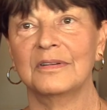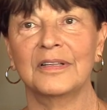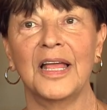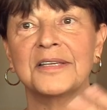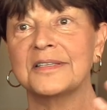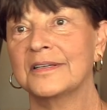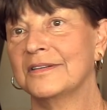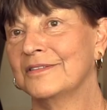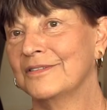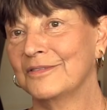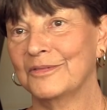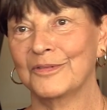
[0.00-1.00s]

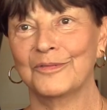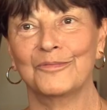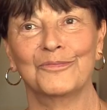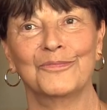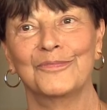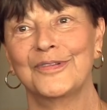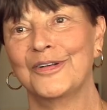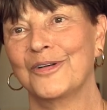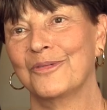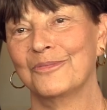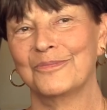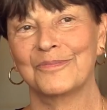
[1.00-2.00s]
lesson, you
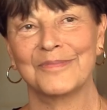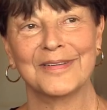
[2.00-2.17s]
know,